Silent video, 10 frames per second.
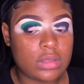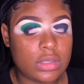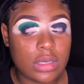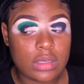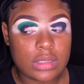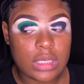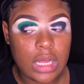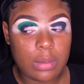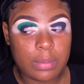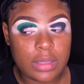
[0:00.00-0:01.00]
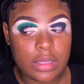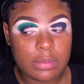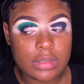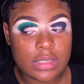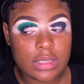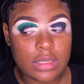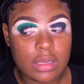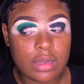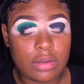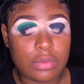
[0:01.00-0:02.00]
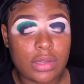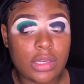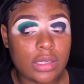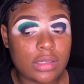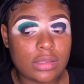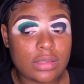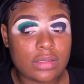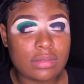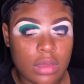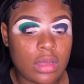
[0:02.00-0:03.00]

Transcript: Do y'all see how pigmented that green is?